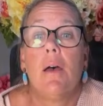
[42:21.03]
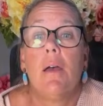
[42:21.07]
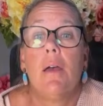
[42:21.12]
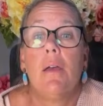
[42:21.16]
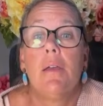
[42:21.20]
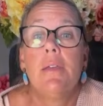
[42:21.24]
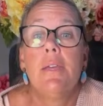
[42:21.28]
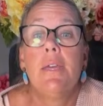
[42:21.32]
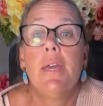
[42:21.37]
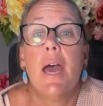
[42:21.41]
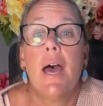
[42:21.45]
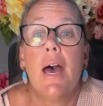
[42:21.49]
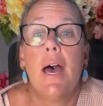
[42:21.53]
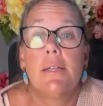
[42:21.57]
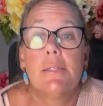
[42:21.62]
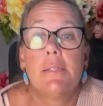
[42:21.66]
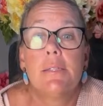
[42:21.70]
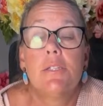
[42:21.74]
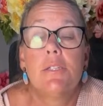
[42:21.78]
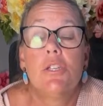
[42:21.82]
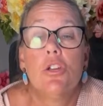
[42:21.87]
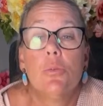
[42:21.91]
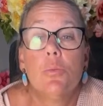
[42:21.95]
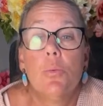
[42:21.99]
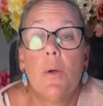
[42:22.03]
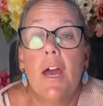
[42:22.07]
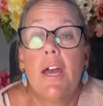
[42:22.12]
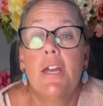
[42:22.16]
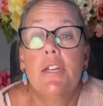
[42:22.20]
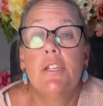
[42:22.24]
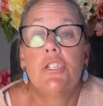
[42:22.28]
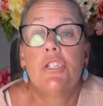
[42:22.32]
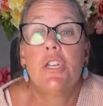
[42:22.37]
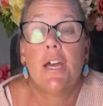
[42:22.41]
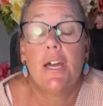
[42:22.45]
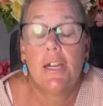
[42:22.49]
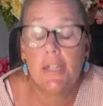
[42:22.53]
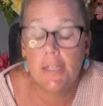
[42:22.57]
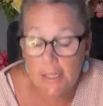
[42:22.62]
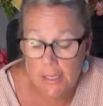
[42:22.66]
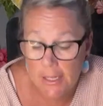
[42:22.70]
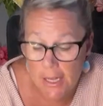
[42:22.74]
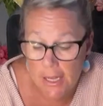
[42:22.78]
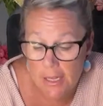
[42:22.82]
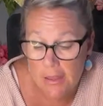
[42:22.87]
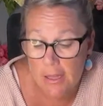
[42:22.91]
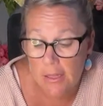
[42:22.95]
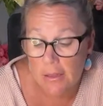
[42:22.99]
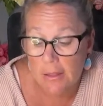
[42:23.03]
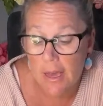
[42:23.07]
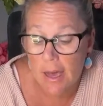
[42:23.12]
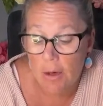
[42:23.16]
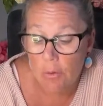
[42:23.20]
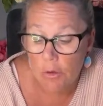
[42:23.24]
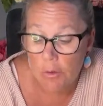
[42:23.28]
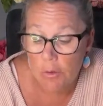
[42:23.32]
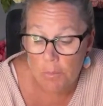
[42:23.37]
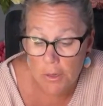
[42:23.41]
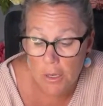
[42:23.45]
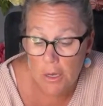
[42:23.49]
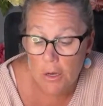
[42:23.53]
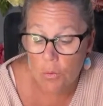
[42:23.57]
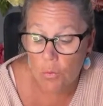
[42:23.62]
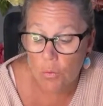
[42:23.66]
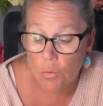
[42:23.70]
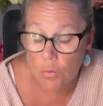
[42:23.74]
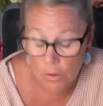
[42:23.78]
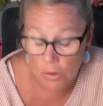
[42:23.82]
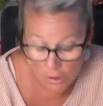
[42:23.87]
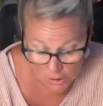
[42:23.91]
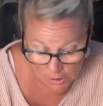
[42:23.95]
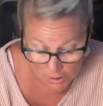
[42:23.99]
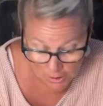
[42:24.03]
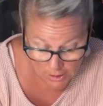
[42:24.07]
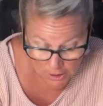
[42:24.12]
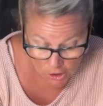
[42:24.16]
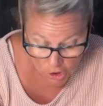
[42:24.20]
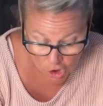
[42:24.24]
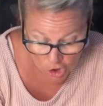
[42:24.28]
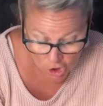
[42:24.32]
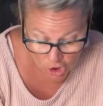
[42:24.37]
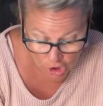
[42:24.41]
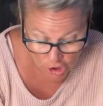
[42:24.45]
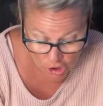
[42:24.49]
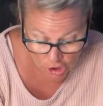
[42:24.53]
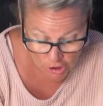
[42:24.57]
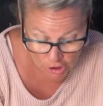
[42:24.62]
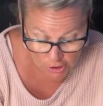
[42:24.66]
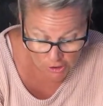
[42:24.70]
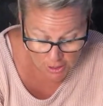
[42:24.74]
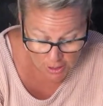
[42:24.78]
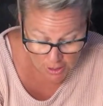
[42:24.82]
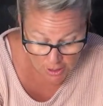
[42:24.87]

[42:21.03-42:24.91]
Yes, you're right, Shannon. I think that would be a really good